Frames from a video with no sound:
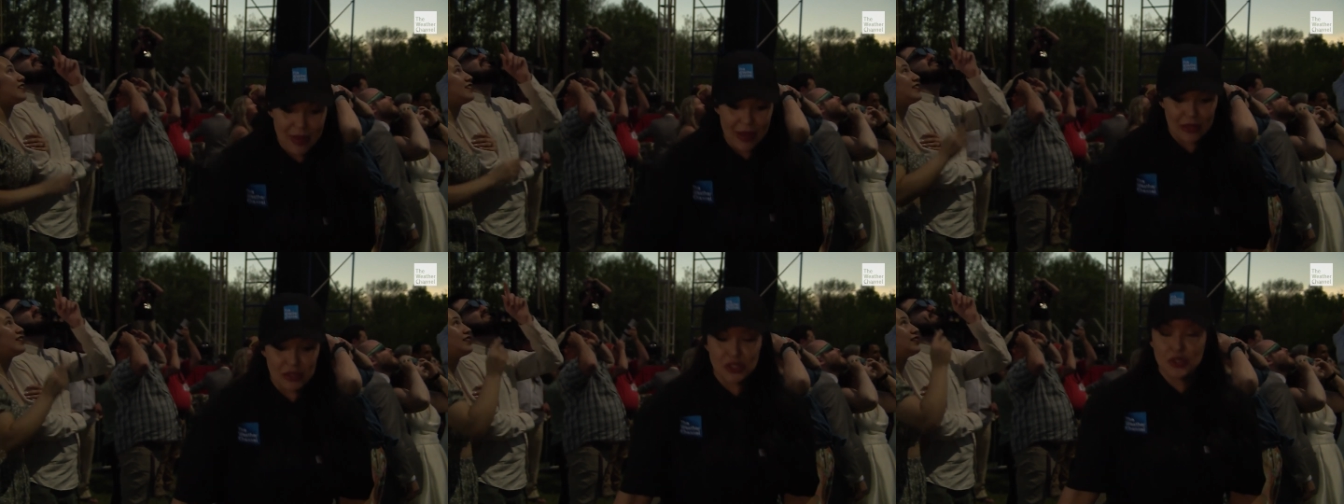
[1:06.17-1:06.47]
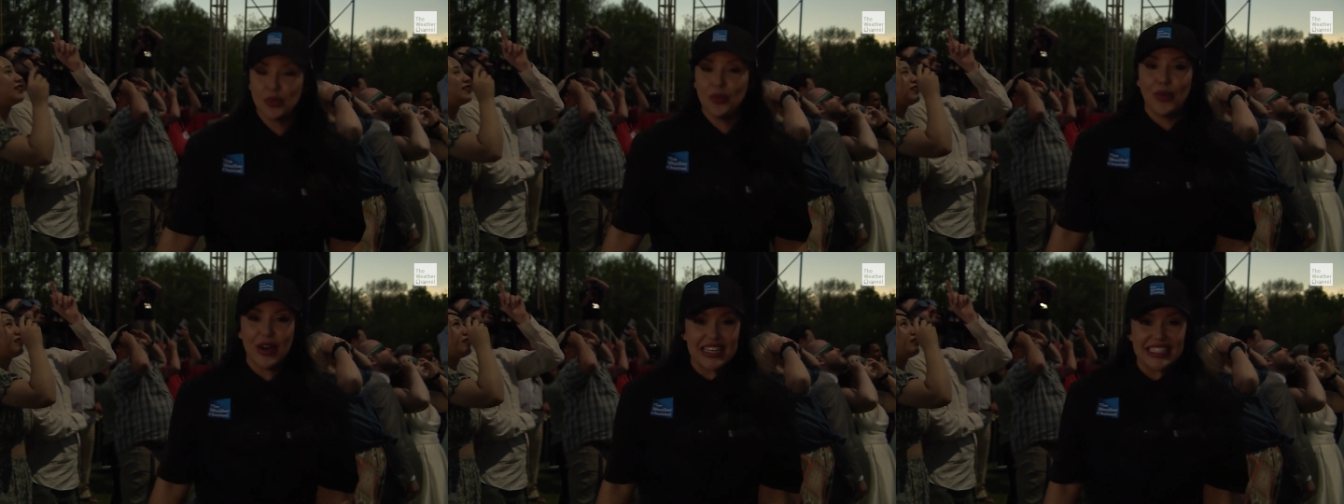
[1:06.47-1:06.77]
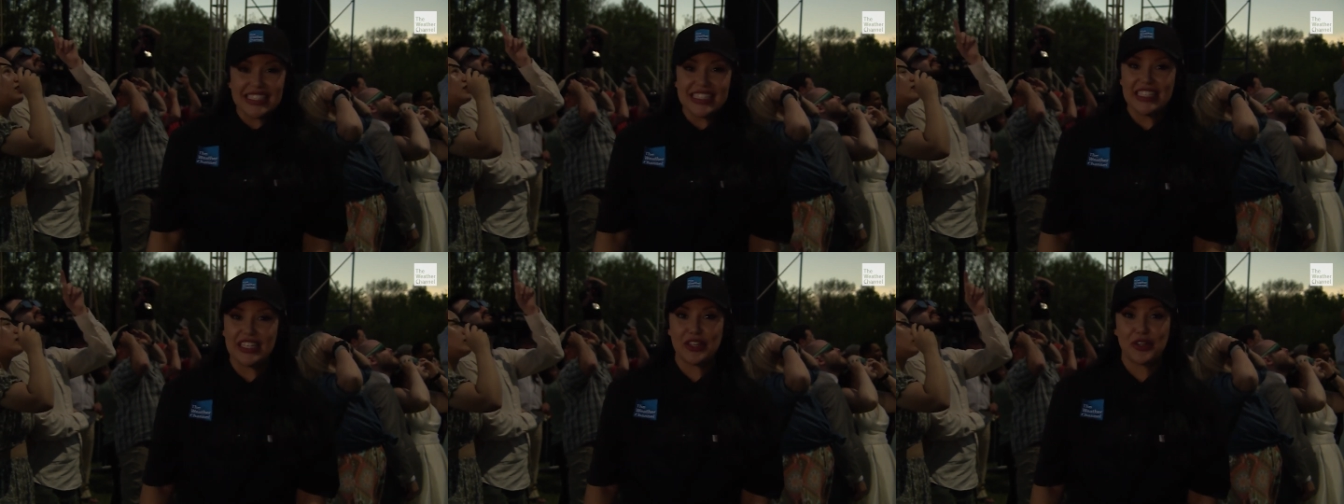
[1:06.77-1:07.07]
about
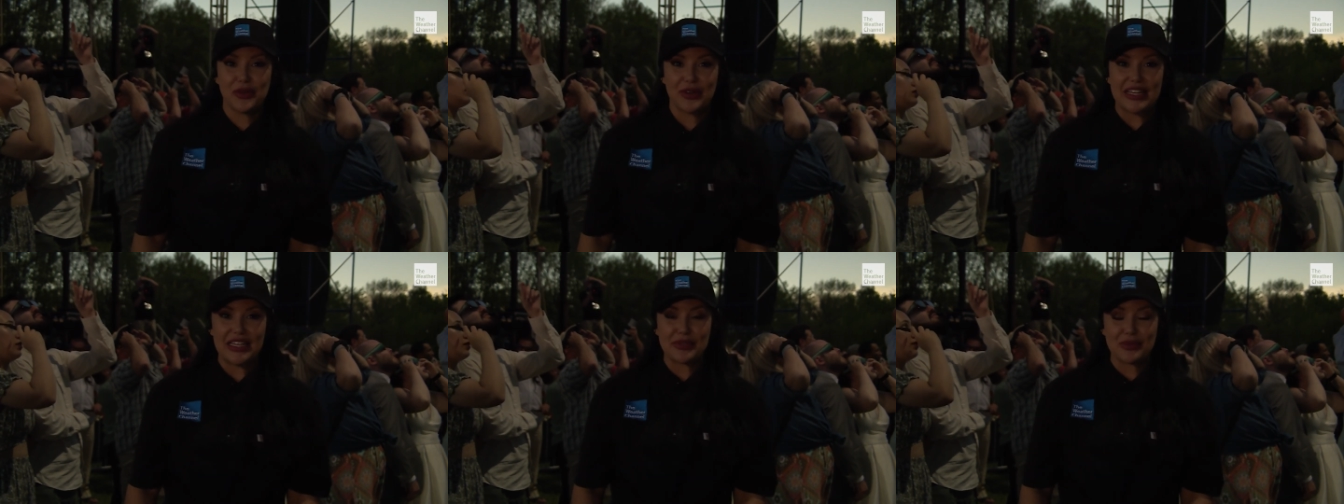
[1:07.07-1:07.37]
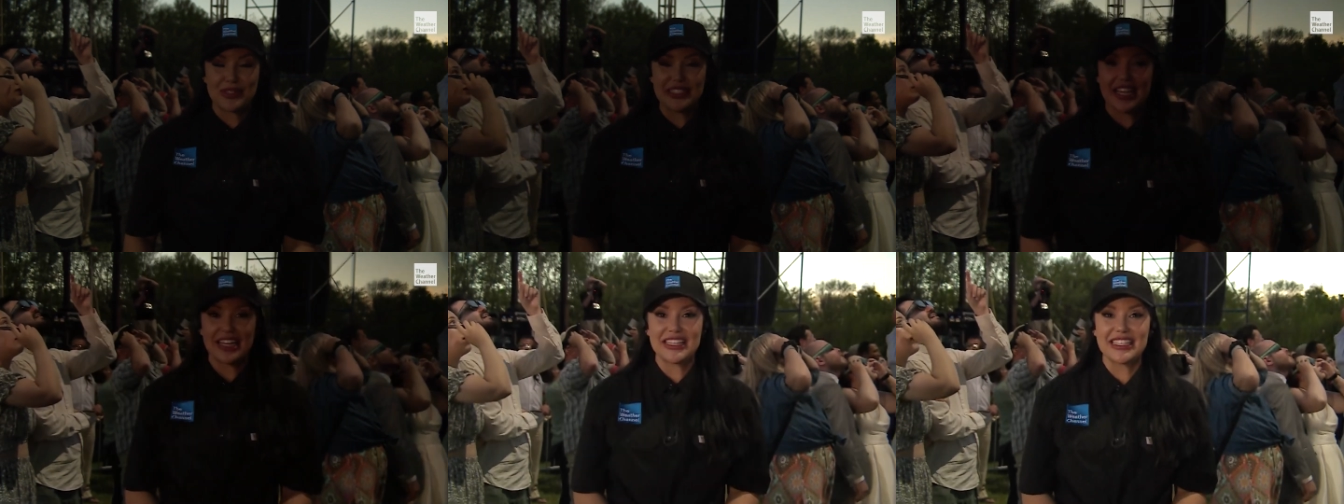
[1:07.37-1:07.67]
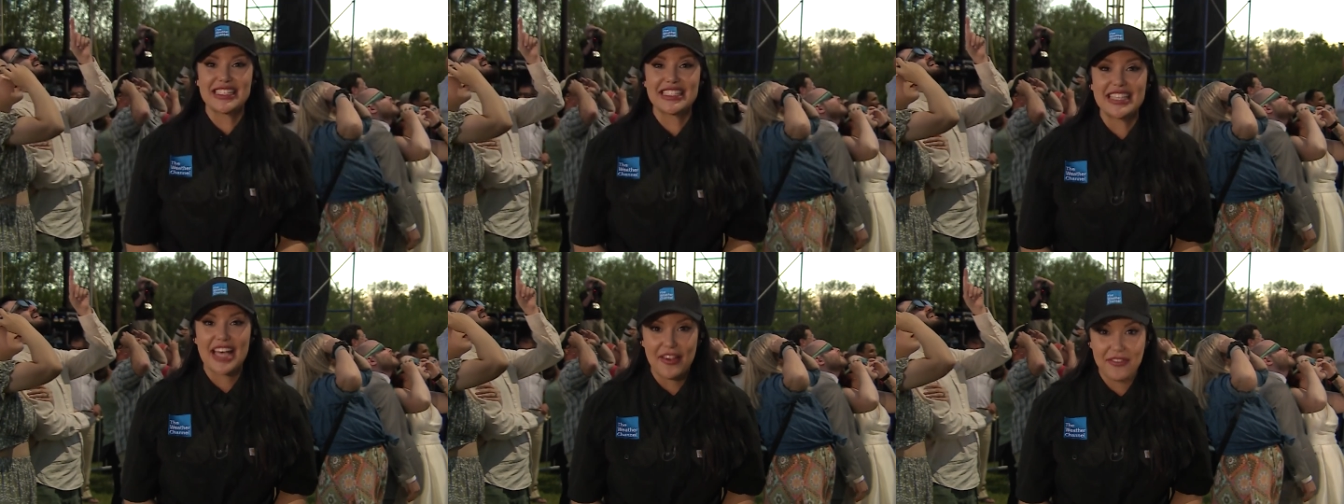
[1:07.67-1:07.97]
20 degrees. We're down
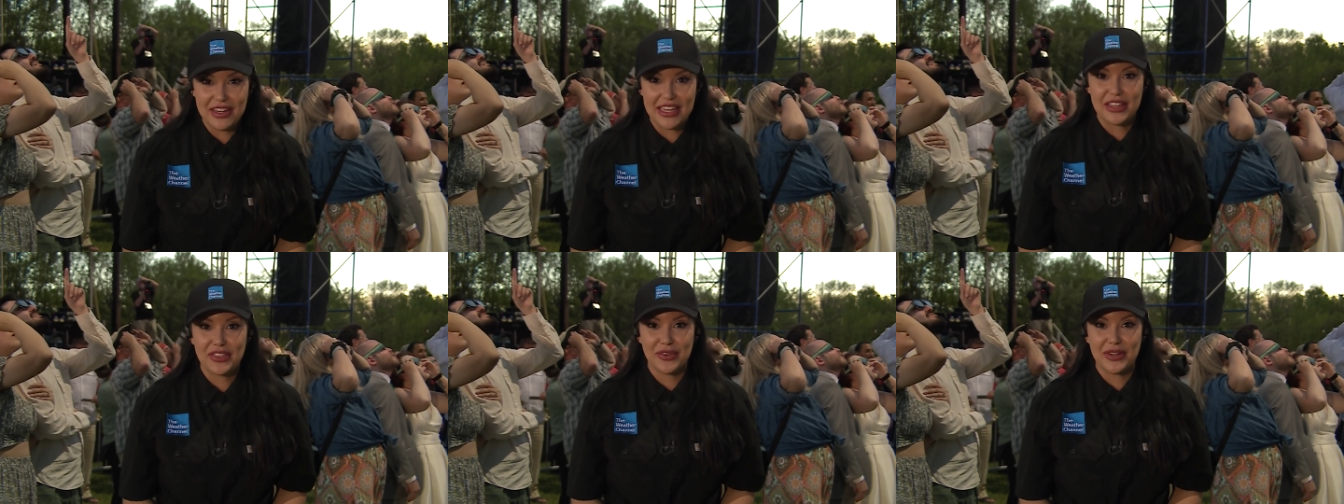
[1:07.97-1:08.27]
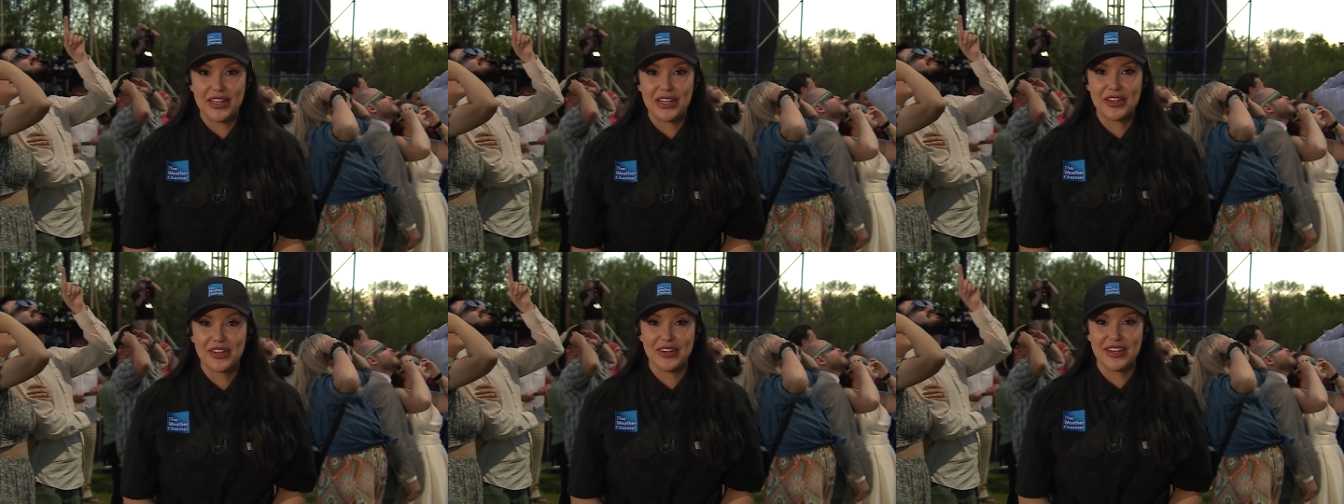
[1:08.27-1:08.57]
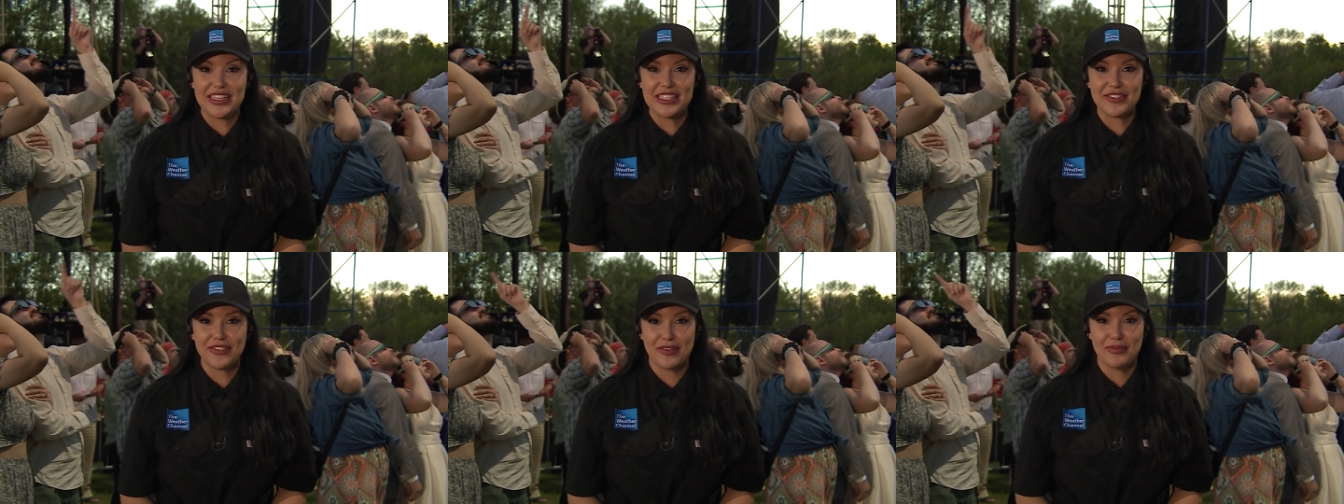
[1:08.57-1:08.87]
to 73
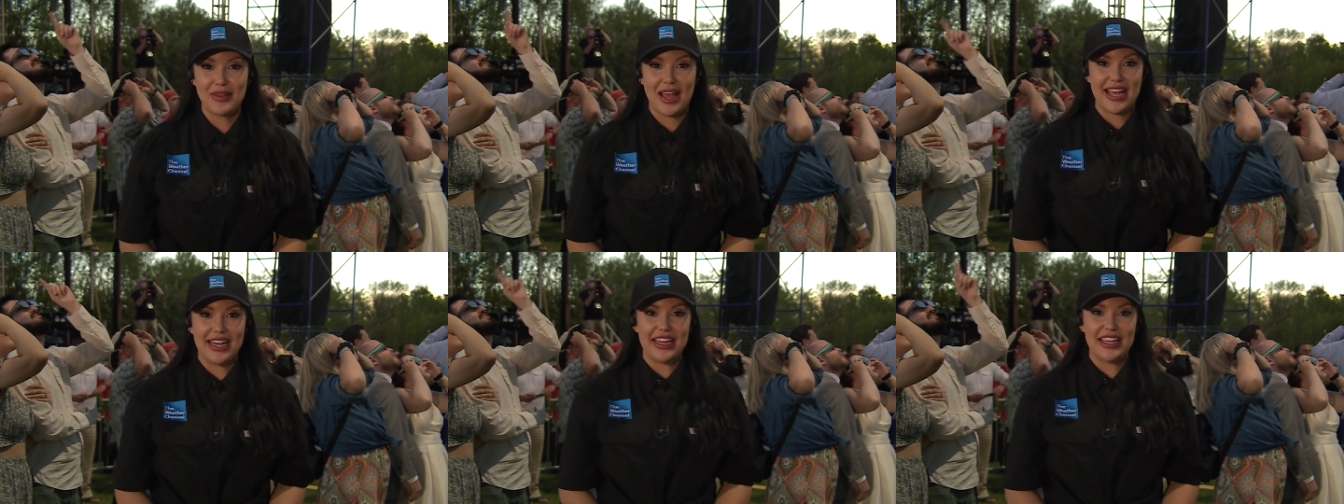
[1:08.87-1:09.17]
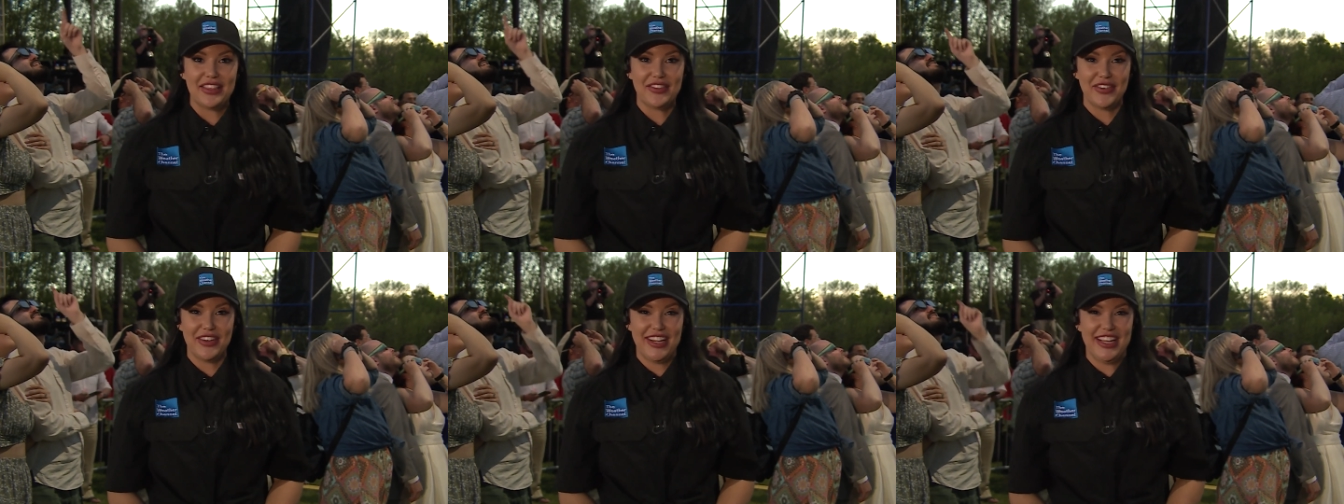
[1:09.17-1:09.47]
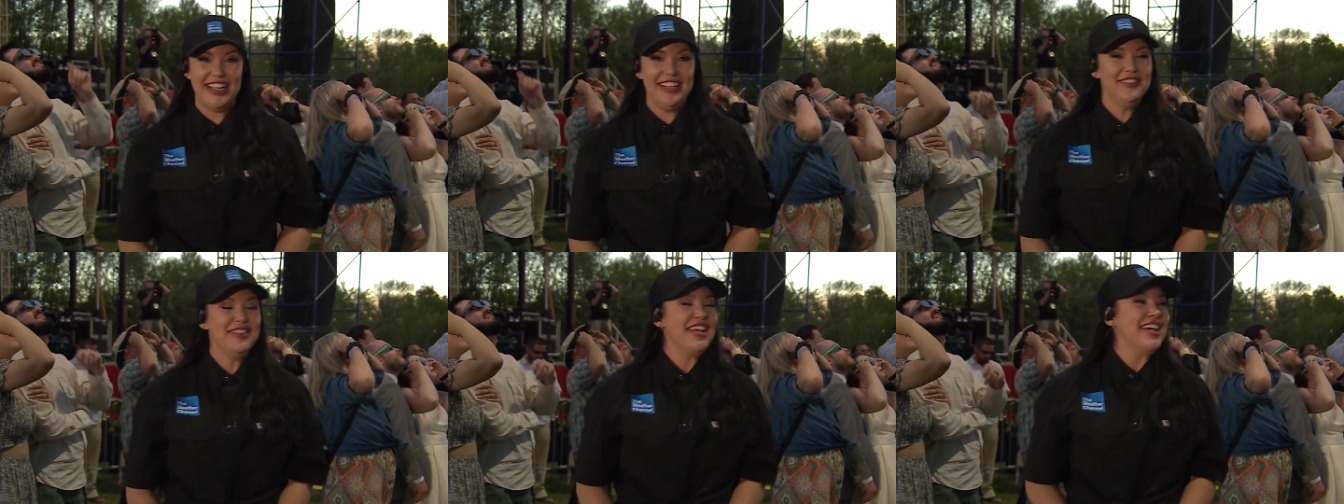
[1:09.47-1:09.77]
degrees from
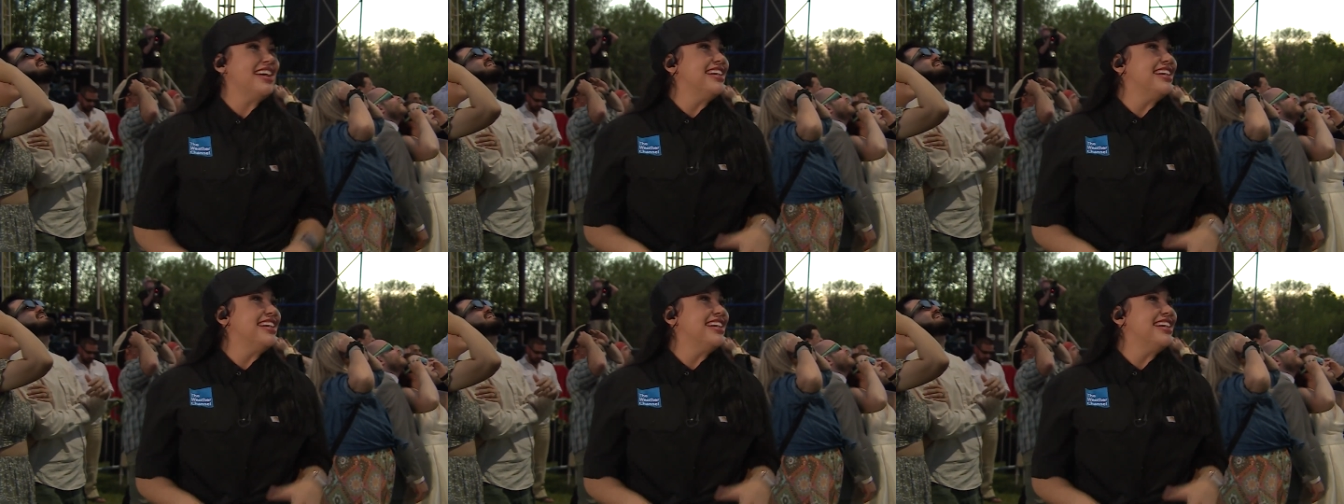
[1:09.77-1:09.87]
93.